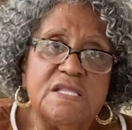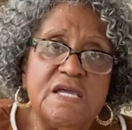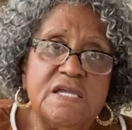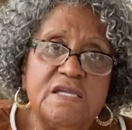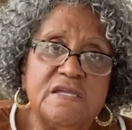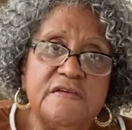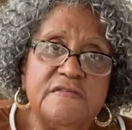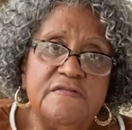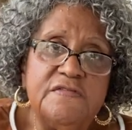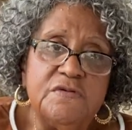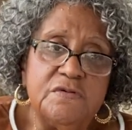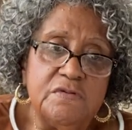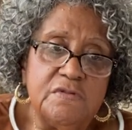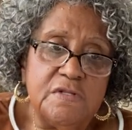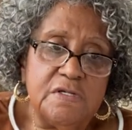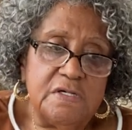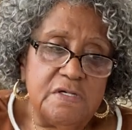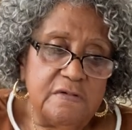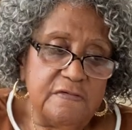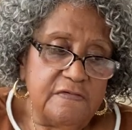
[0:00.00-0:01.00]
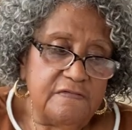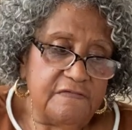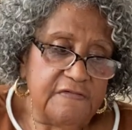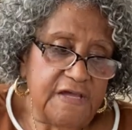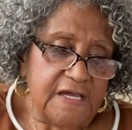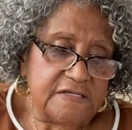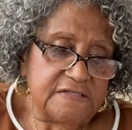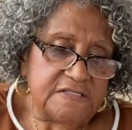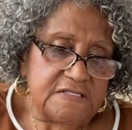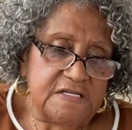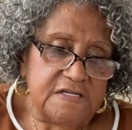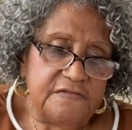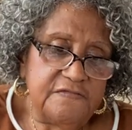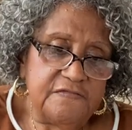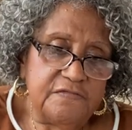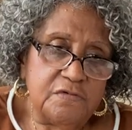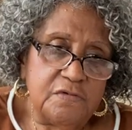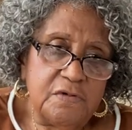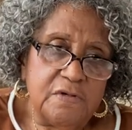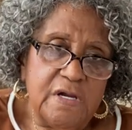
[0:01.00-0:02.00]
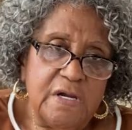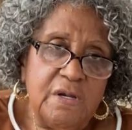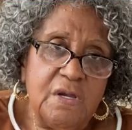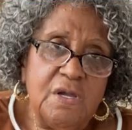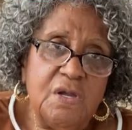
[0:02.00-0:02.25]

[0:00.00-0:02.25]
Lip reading: they give you the vaccine for.